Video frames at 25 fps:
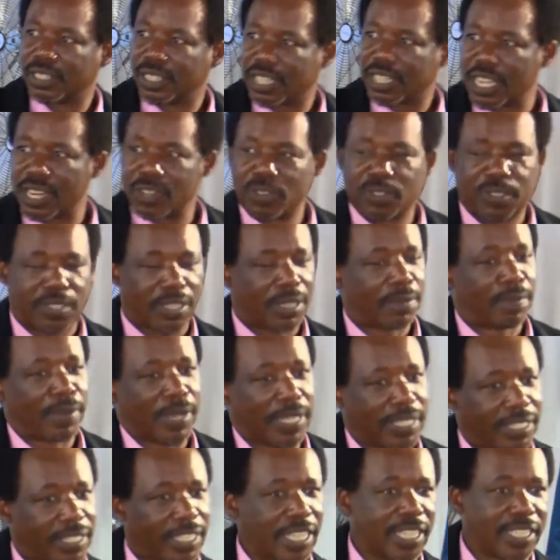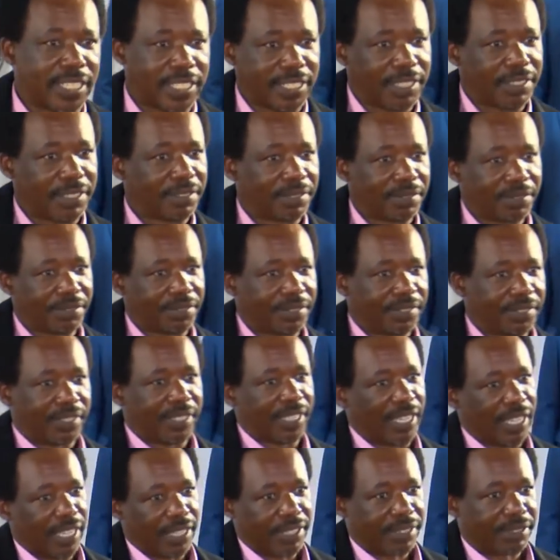can you see pastors?
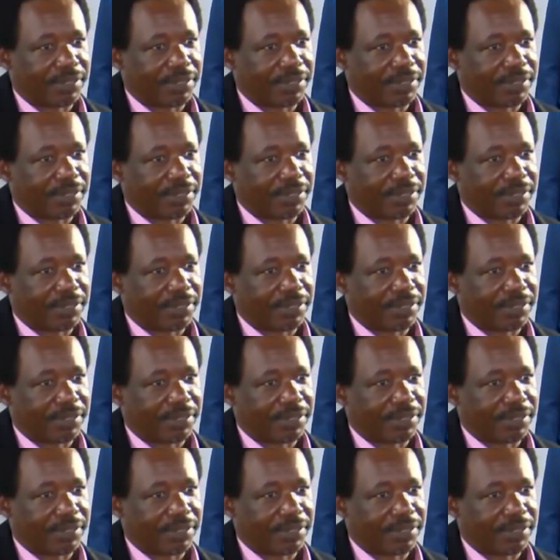Yeah.